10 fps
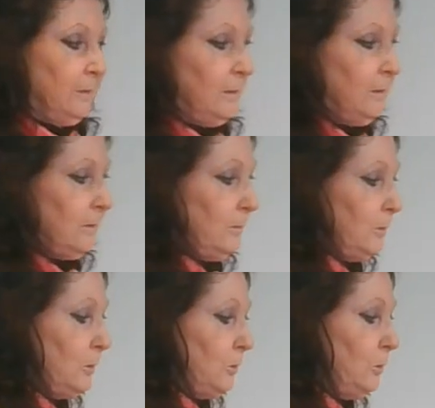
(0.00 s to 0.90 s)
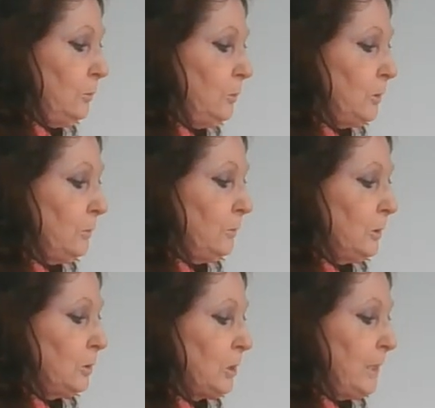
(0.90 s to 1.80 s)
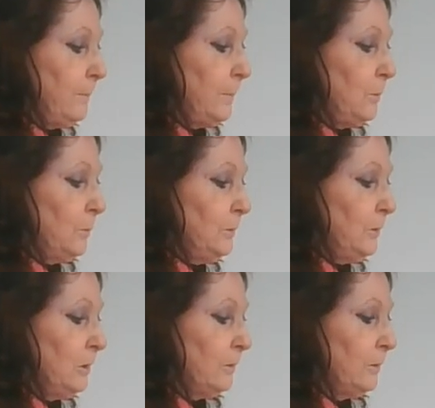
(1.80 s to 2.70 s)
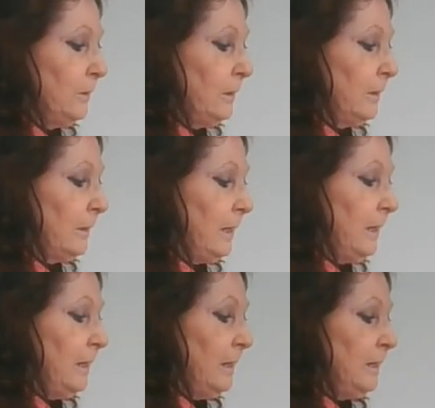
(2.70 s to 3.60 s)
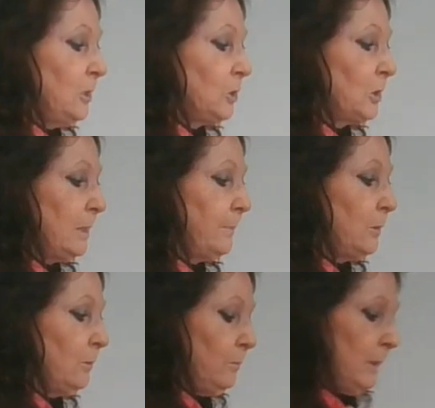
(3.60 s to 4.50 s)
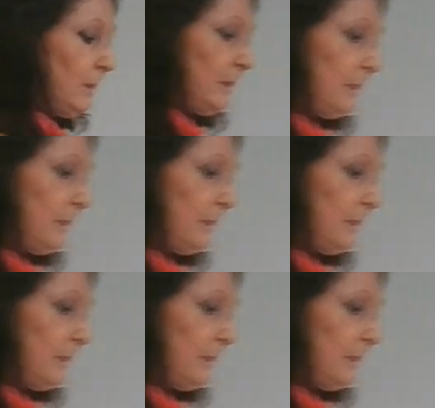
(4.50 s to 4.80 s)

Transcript: You know, you do the shape you want to, any shape you like.